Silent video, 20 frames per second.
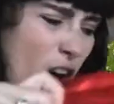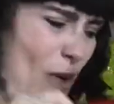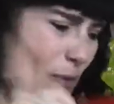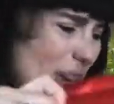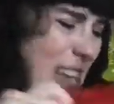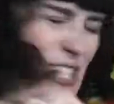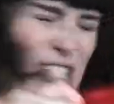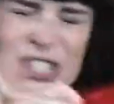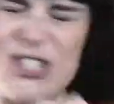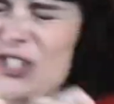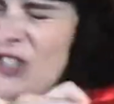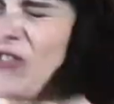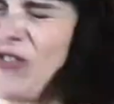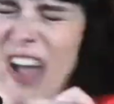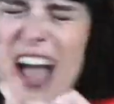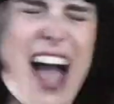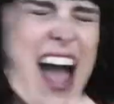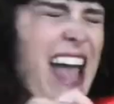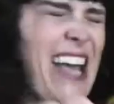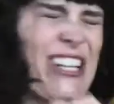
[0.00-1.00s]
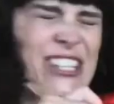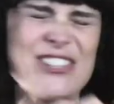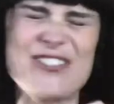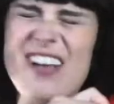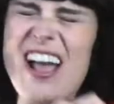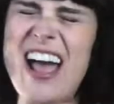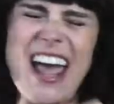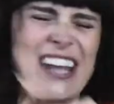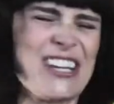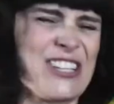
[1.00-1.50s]
Always try, try,
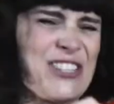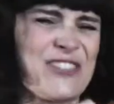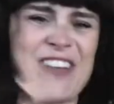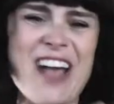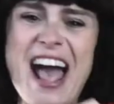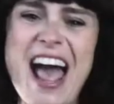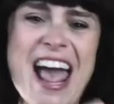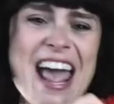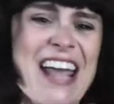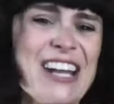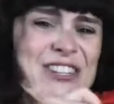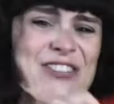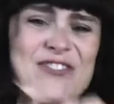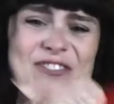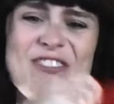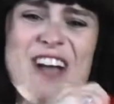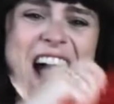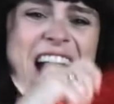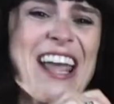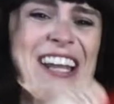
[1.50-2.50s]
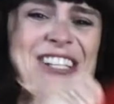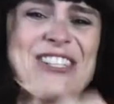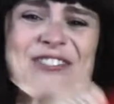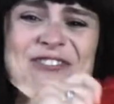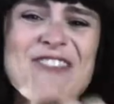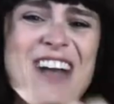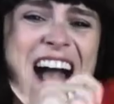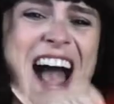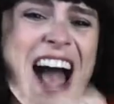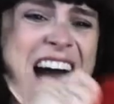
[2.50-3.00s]
try, try,
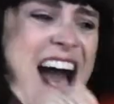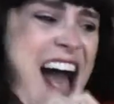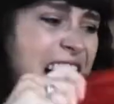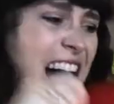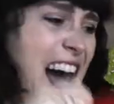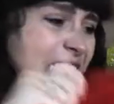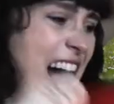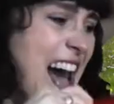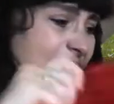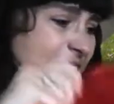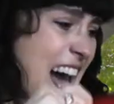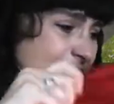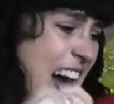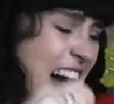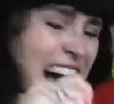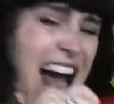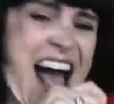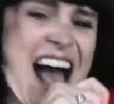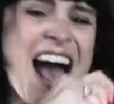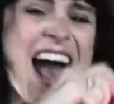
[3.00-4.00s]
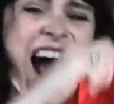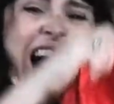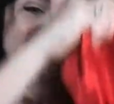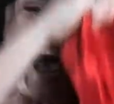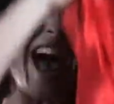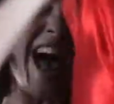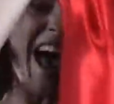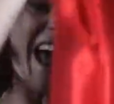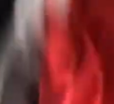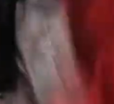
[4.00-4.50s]

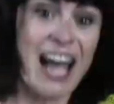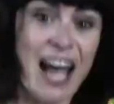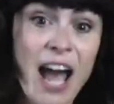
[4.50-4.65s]
try.